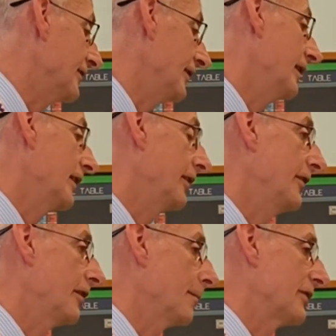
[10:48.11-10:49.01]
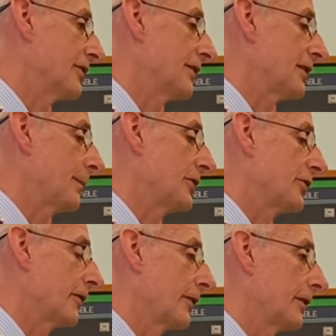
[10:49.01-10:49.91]
heated, and you can measure the
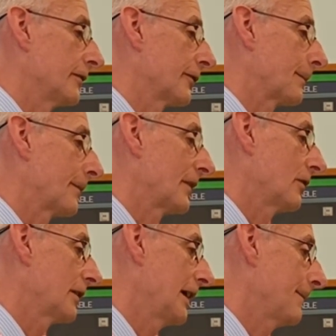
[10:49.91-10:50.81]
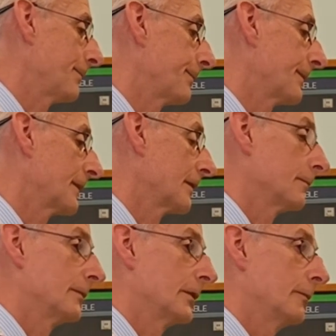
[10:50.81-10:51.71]
temperature on that. Okay.
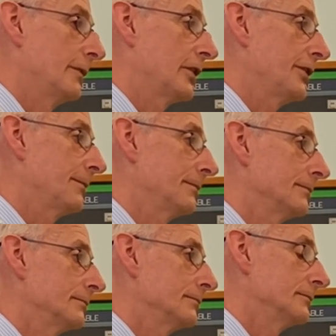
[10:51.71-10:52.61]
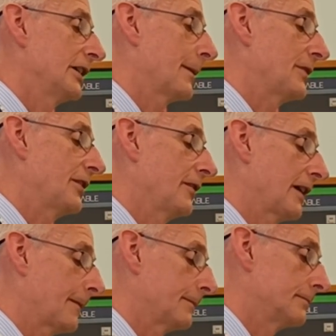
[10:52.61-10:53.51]
We good? Happy to do
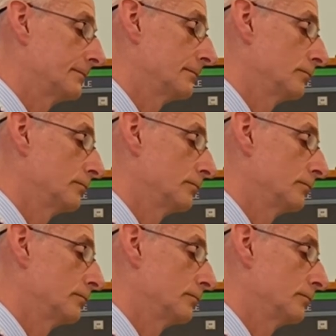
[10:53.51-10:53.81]
that?